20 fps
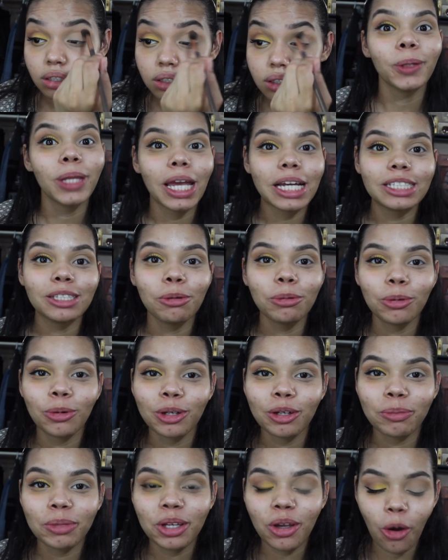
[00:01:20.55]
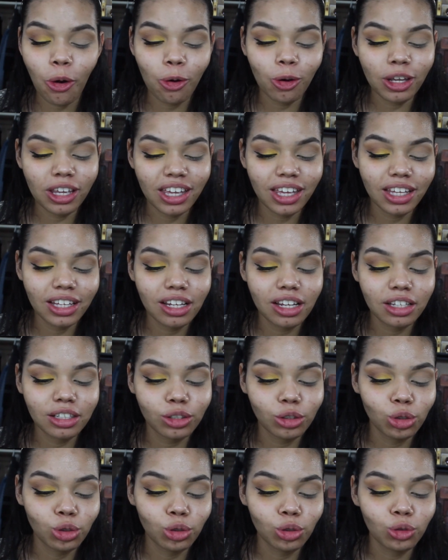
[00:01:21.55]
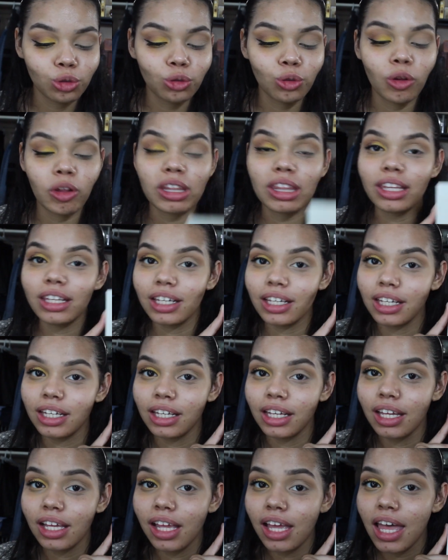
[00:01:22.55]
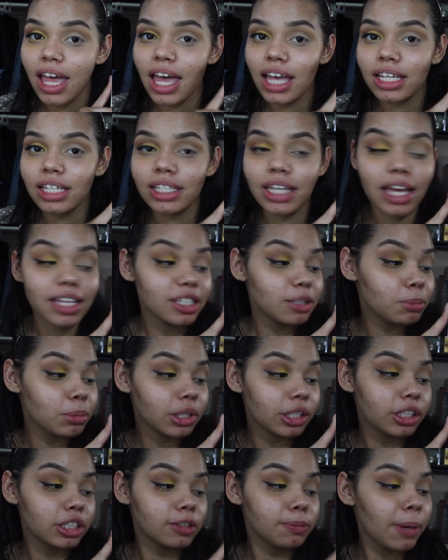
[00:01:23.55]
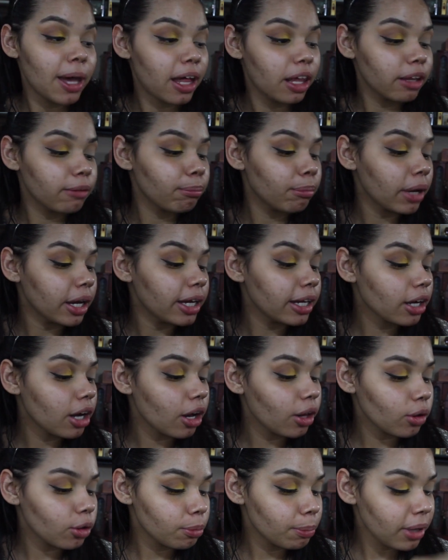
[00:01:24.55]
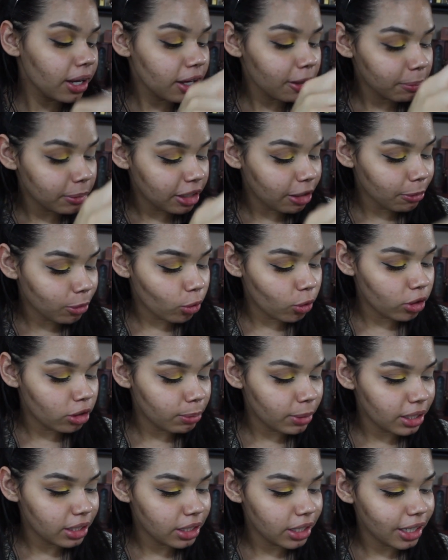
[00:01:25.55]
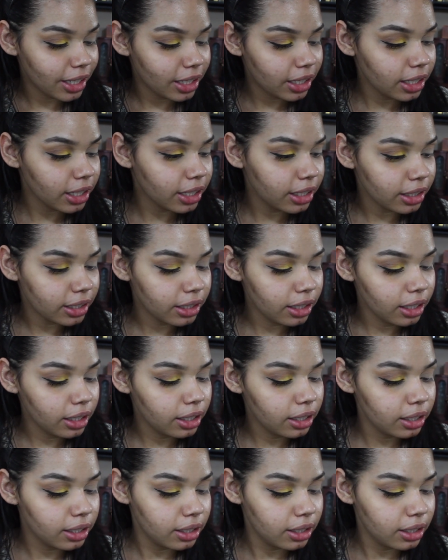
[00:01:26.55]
But next I'm going to be going into the Yes Please palette by ColourPop, and I'm going to be taking,